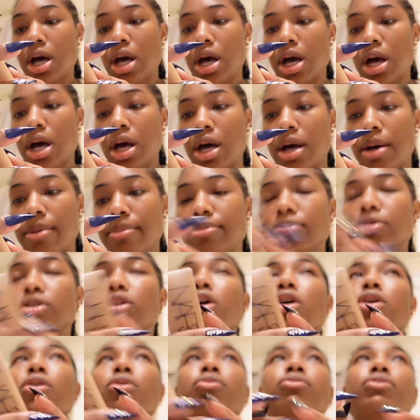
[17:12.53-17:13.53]
So
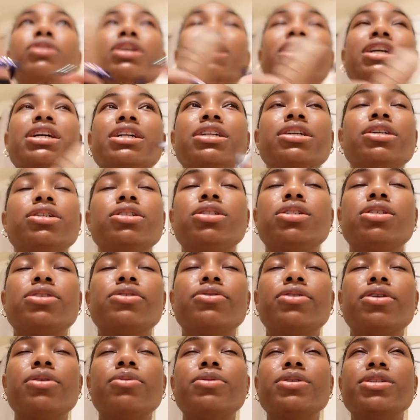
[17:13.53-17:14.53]

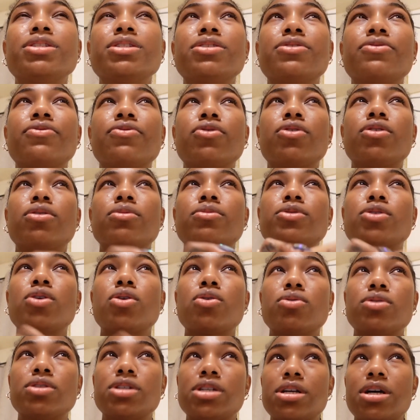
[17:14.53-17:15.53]
it wasn't Sephora, it was
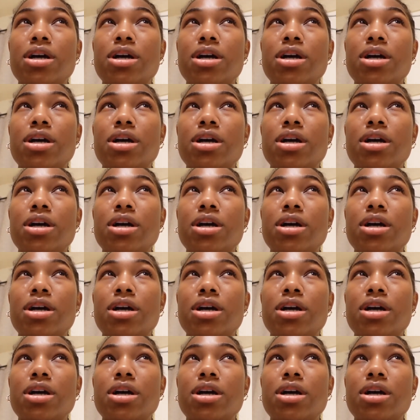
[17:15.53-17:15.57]
Ulta.